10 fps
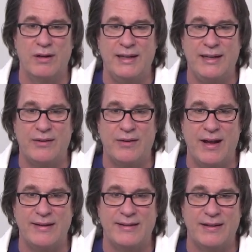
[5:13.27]

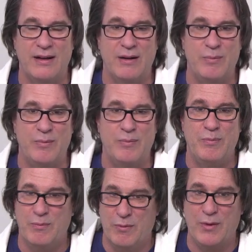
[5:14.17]
Ethernet.
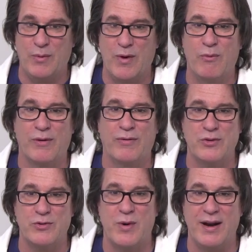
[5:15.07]
When the
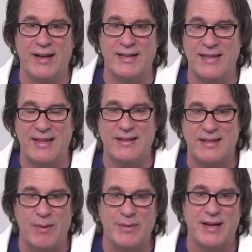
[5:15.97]
workflow is running, and set the
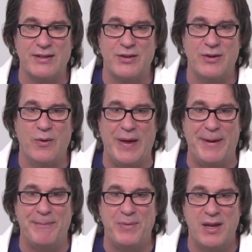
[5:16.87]
automaton to know
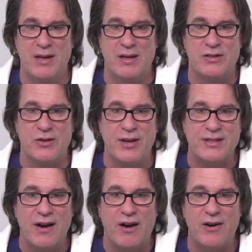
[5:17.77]
that. So it's
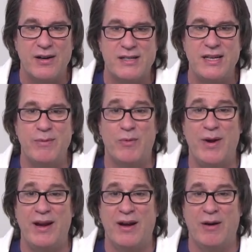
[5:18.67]
kind of hard to see, but
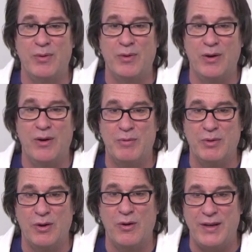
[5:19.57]
right
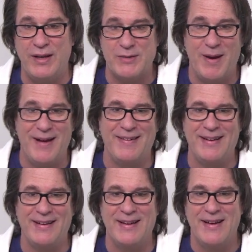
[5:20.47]
below the
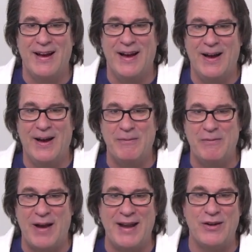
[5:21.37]
smiling
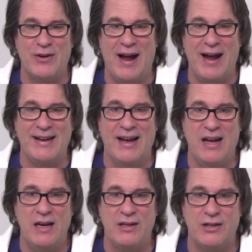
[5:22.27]
finder
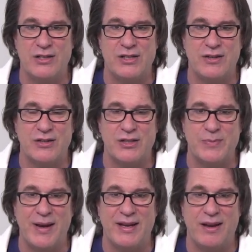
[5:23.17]
icon, you can see there's a
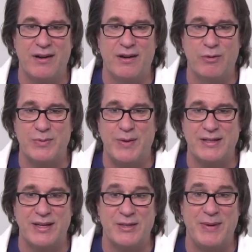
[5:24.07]
spinning gear, which
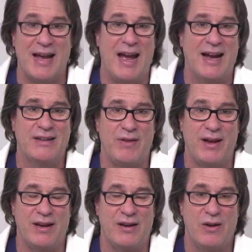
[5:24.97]
means that it's being
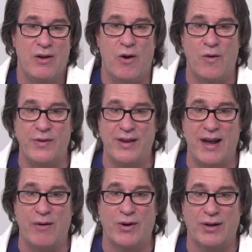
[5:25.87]
activated over the
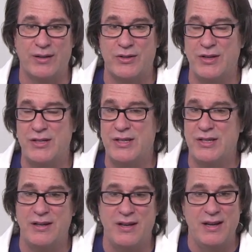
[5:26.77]
network. So this isn't